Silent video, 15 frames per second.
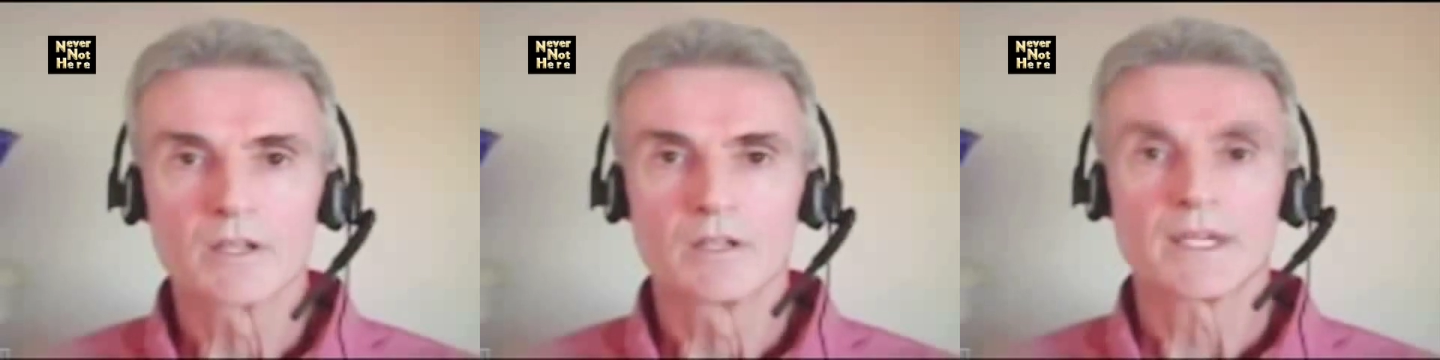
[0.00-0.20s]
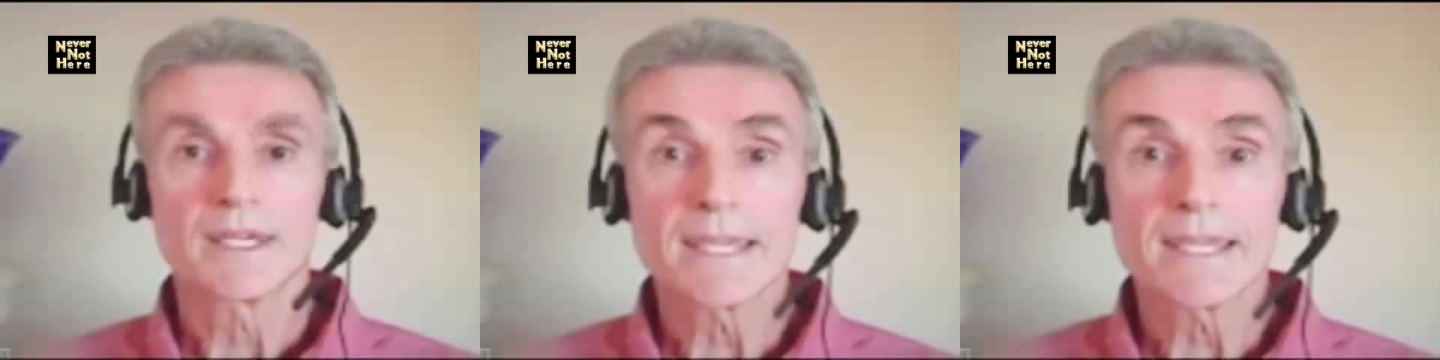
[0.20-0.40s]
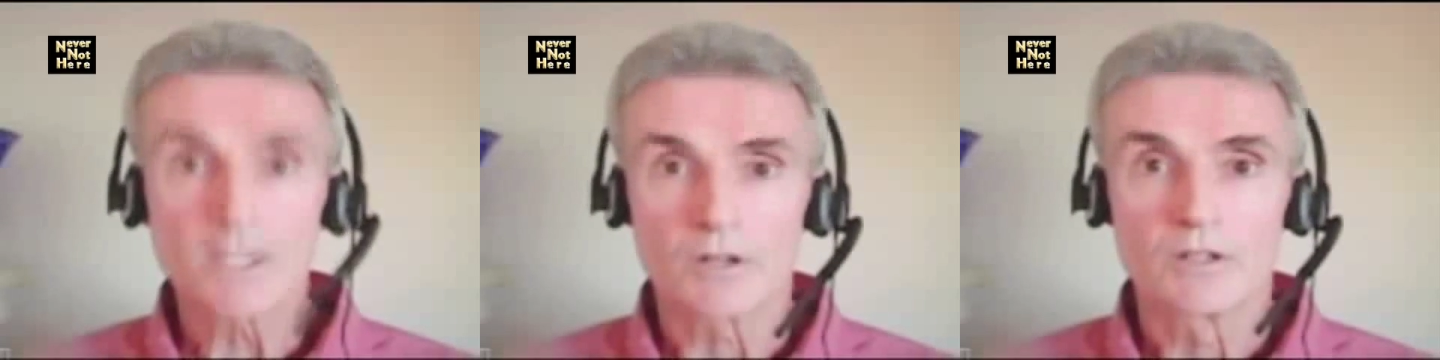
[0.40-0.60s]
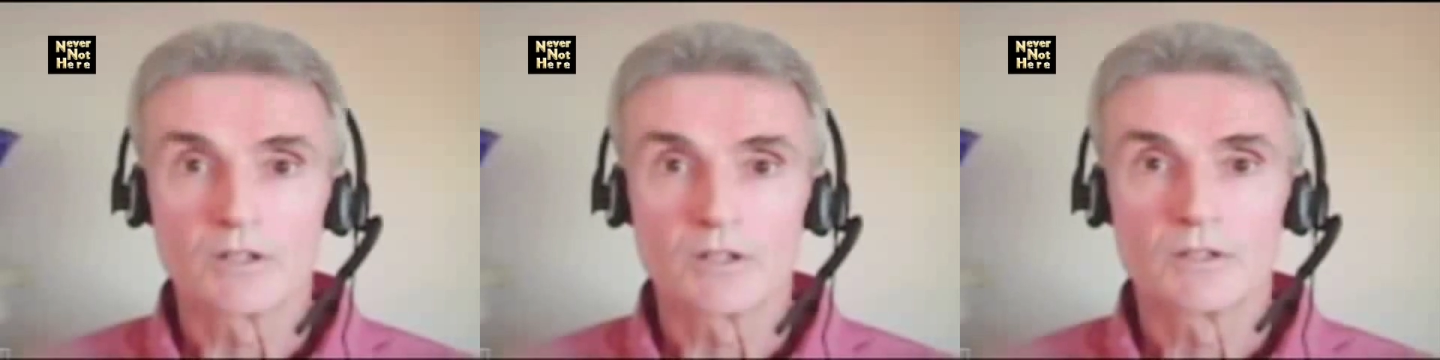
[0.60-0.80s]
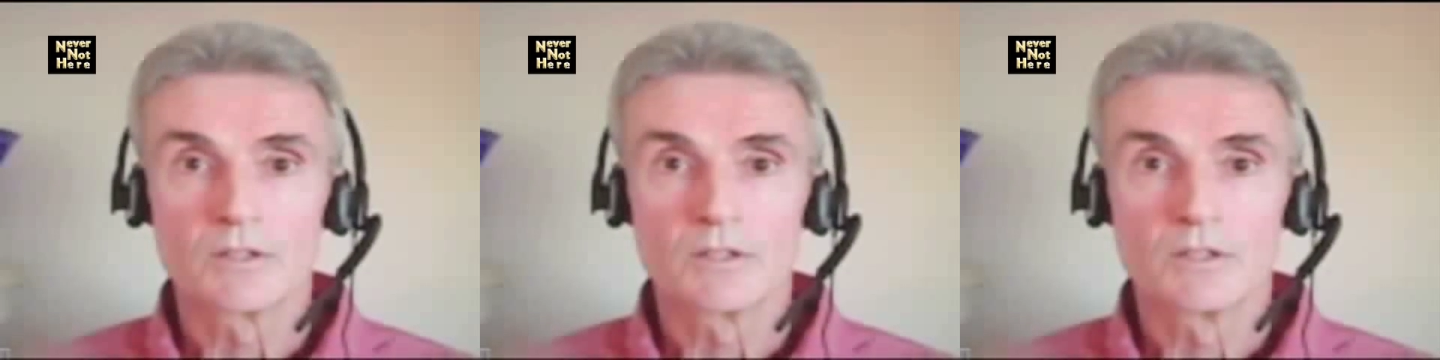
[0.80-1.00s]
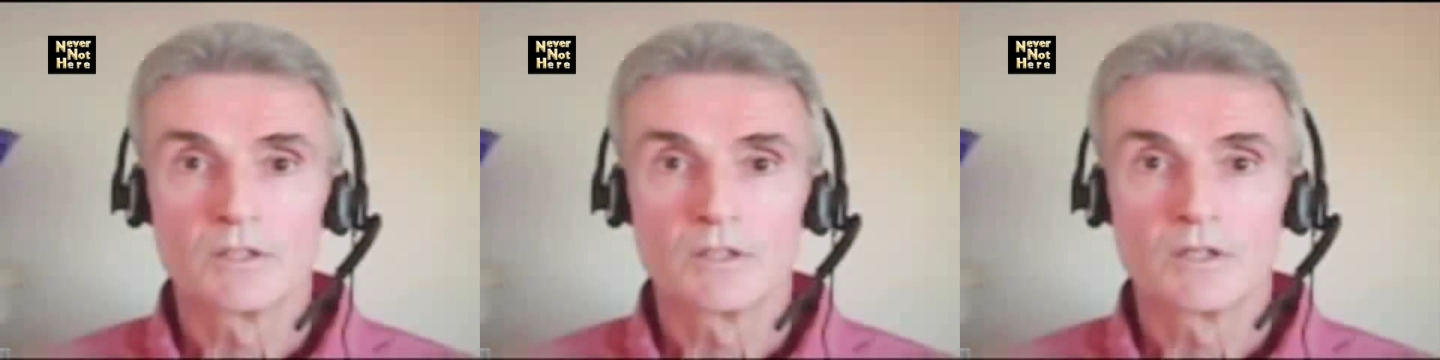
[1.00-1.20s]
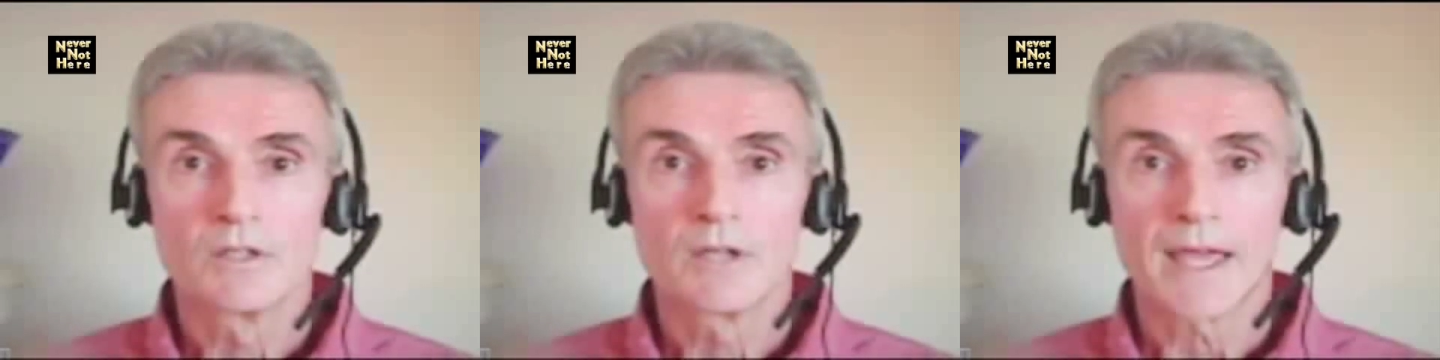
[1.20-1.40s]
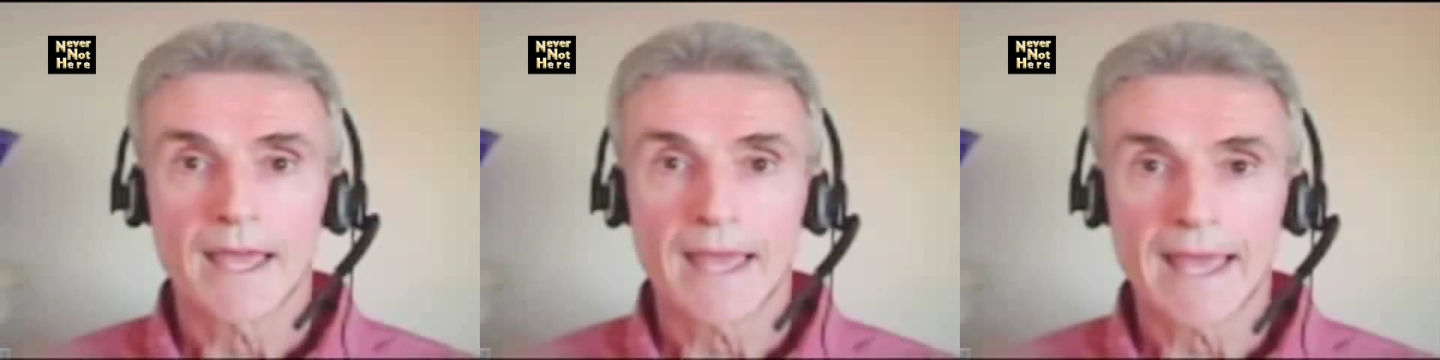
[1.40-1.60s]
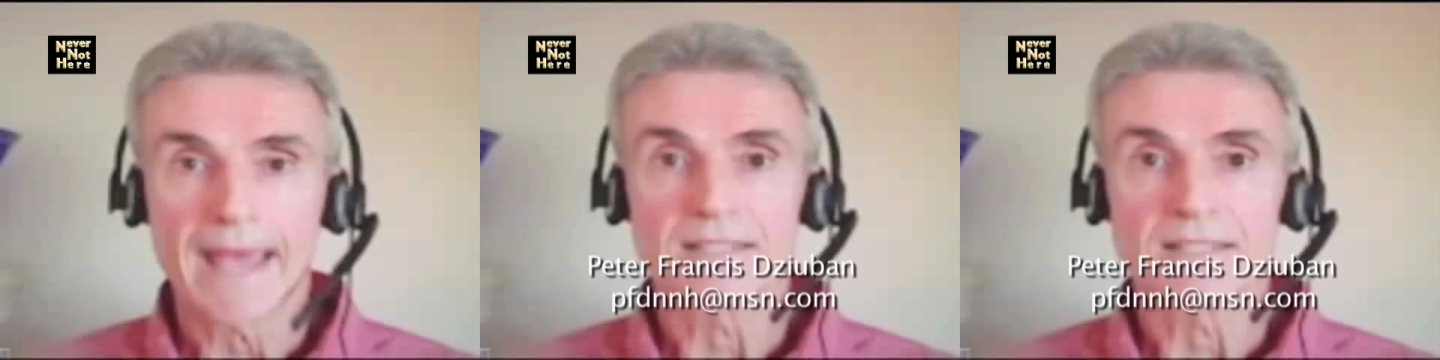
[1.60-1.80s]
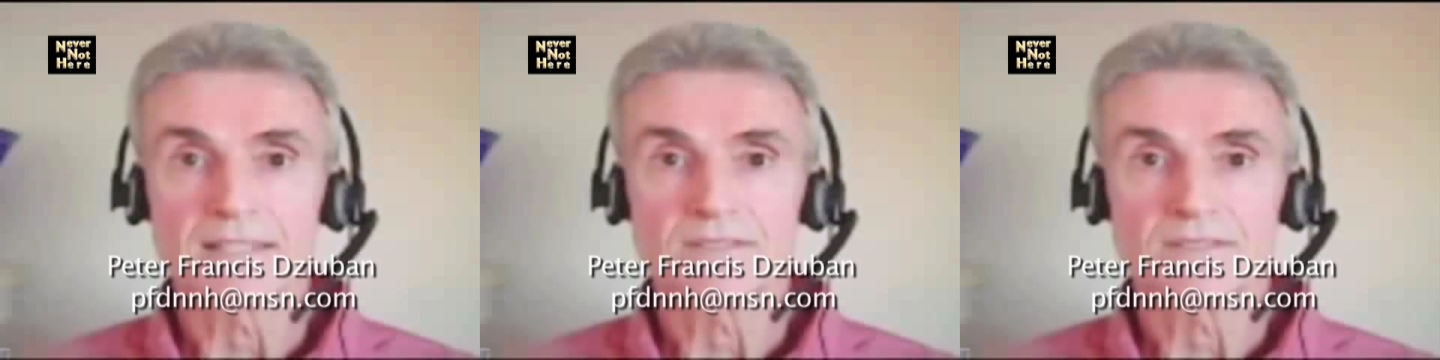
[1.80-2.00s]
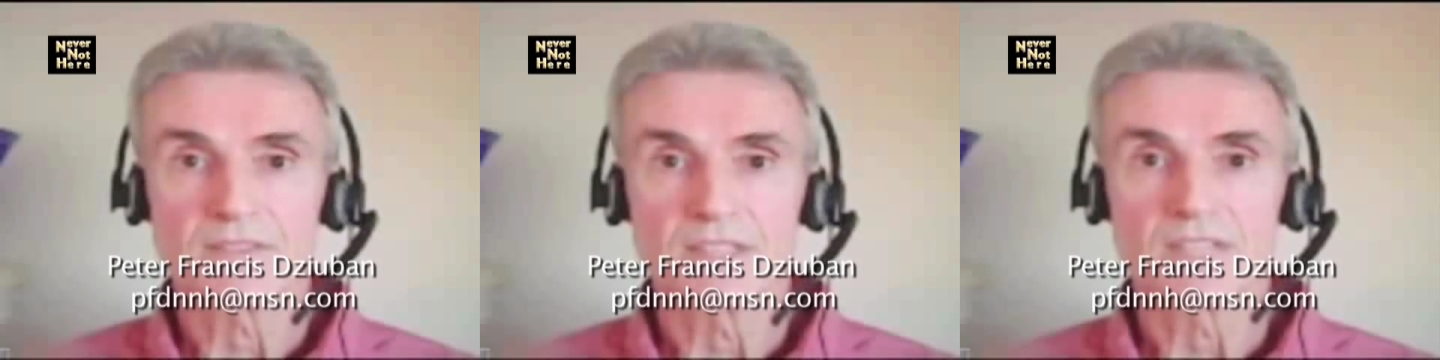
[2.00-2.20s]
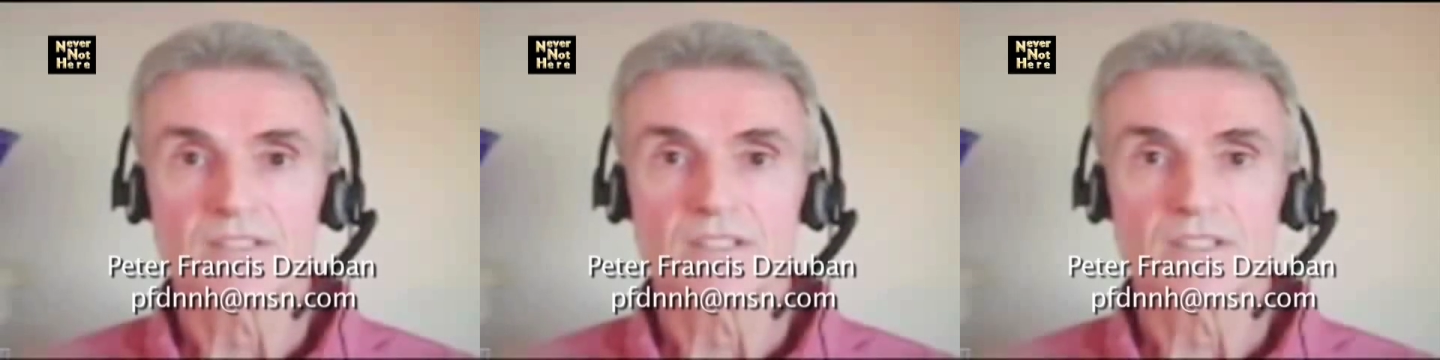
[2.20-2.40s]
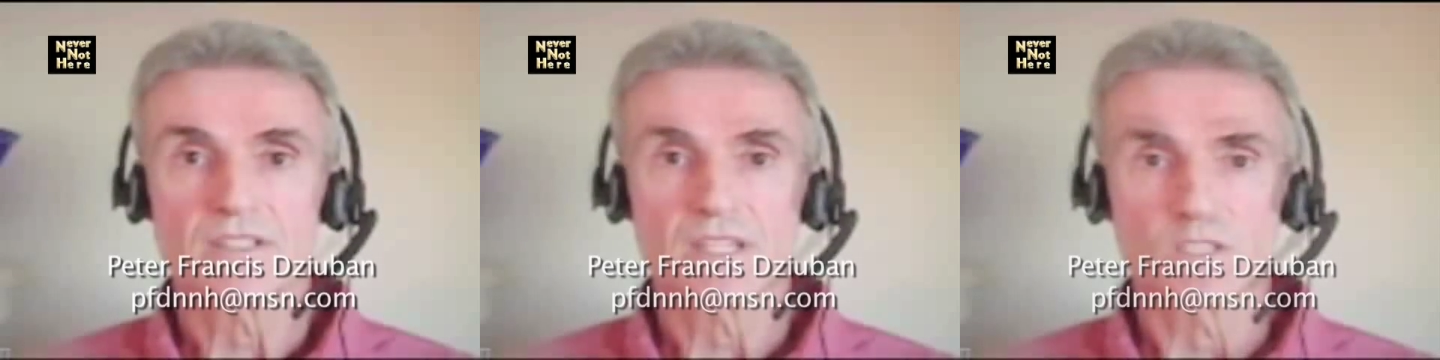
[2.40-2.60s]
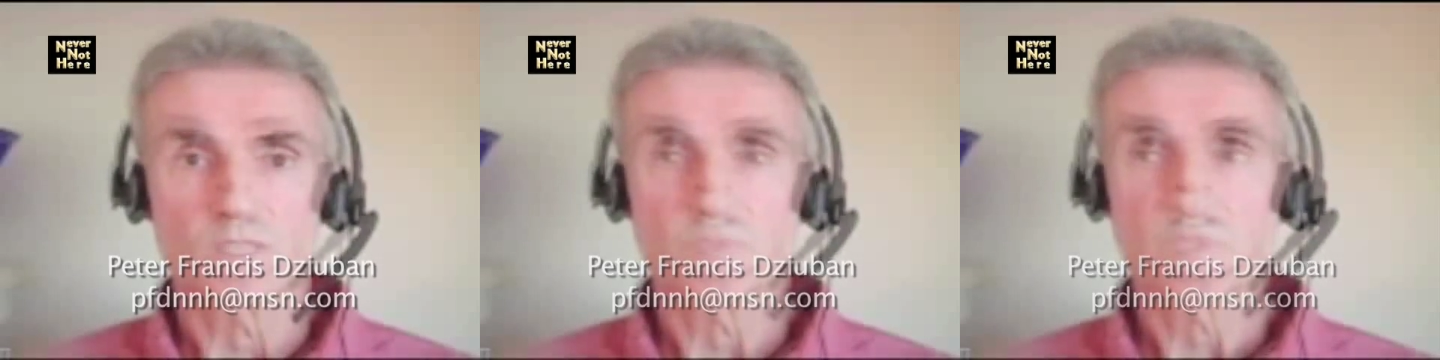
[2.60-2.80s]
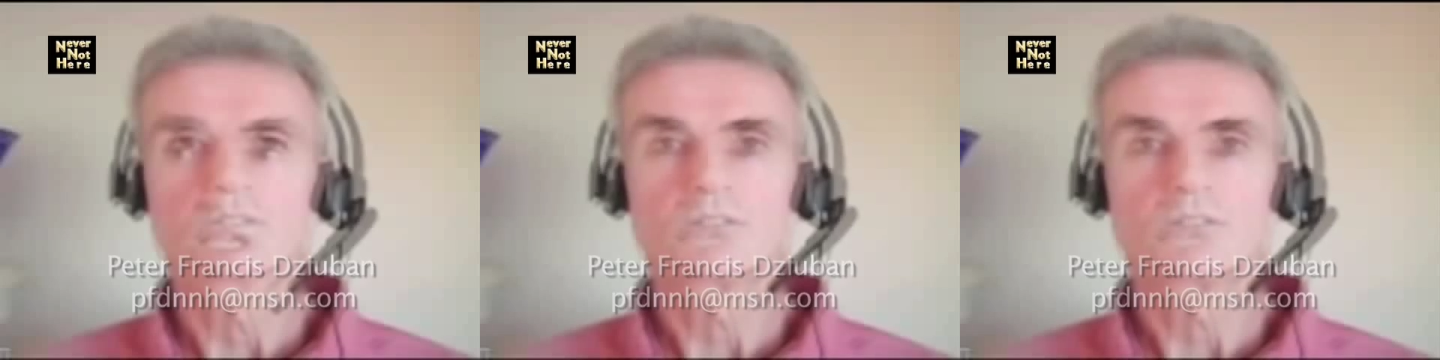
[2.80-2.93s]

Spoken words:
here as this is.